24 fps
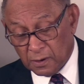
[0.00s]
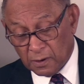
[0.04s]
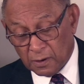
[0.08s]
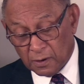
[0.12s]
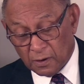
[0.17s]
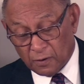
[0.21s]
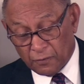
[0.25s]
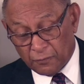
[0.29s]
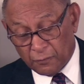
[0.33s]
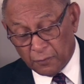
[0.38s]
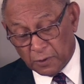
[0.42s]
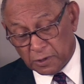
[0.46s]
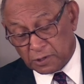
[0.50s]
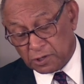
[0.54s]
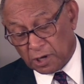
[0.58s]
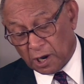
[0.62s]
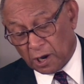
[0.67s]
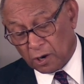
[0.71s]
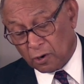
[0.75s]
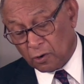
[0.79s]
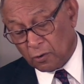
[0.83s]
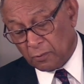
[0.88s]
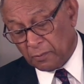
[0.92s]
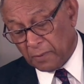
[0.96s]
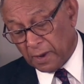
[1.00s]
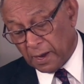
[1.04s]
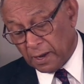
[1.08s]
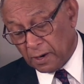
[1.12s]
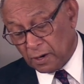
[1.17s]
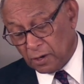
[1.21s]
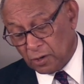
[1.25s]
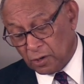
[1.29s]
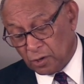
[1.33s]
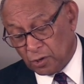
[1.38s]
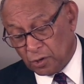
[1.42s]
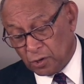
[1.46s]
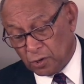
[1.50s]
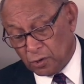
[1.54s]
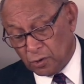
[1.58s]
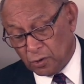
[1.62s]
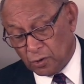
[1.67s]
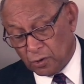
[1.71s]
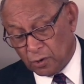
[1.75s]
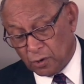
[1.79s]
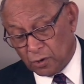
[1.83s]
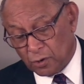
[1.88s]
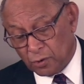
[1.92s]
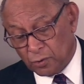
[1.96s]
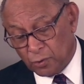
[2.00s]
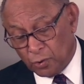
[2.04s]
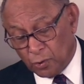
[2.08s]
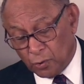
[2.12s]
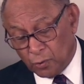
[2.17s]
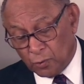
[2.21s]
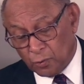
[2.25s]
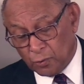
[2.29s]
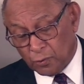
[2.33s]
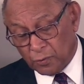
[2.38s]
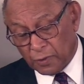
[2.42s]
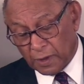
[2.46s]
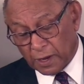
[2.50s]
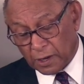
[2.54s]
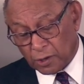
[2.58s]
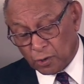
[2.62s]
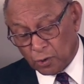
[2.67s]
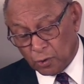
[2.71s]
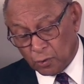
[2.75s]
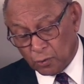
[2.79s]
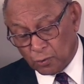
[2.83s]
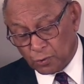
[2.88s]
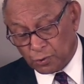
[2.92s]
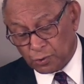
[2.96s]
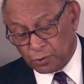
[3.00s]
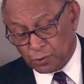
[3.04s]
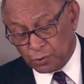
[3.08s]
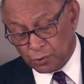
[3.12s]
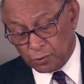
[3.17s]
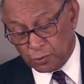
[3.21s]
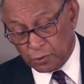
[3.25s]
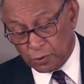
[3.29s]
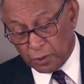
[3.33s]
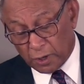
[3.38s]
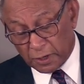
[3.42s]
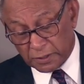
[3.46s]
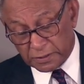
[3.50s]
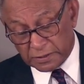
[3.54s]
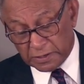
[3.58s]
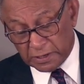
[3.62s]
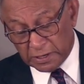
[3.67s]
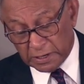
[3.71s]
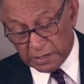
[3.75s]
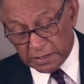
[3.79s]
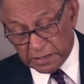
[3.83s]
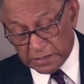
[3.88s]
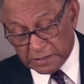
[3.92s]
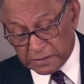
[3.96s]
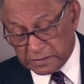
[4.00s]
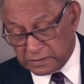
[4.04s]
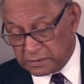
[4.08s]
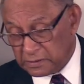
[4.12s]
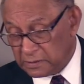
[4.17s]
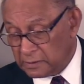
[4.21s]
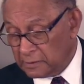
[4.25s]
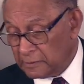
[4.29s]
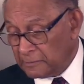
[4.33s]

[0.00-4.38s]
of which I commanded you that you should not eat?